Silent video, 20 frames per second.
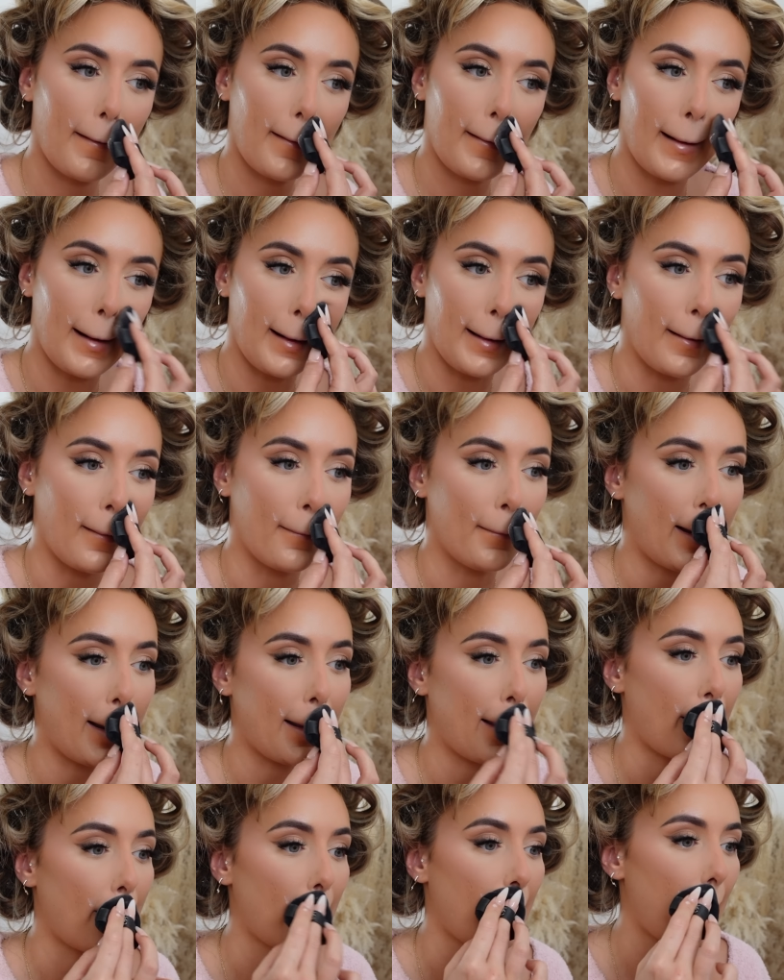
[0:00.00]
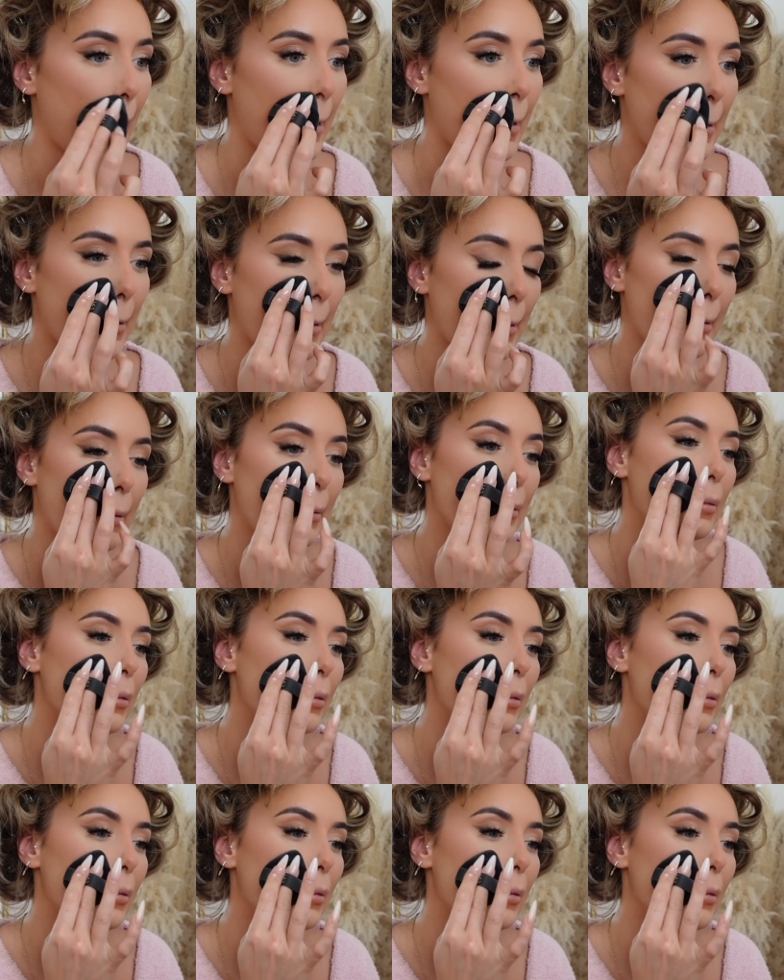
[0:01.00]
then you'll make it work.